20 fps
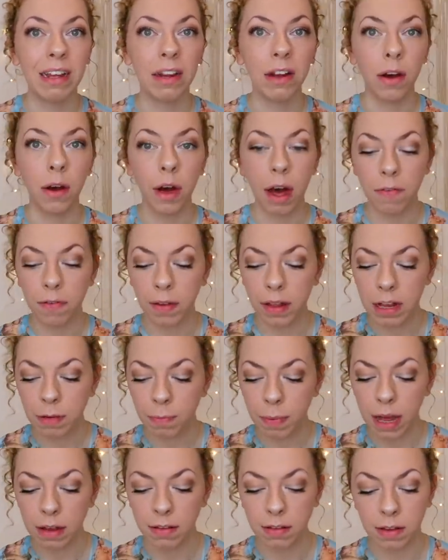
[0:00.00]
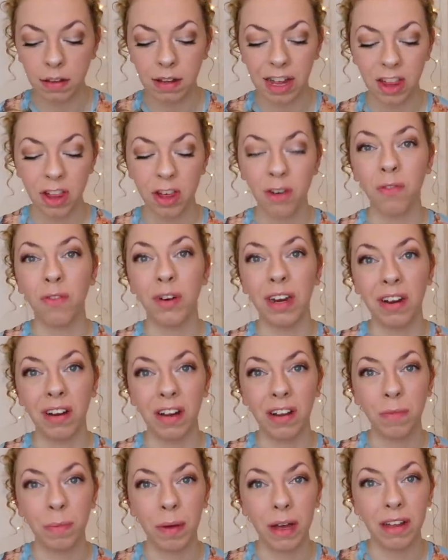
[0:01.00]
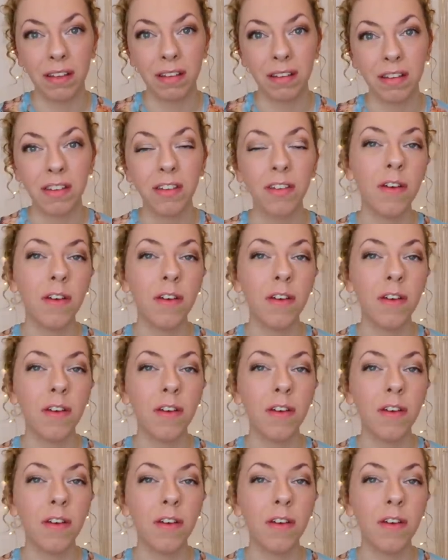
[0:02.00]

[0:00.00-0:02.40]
You know, I feel like this person is actually a really nice person.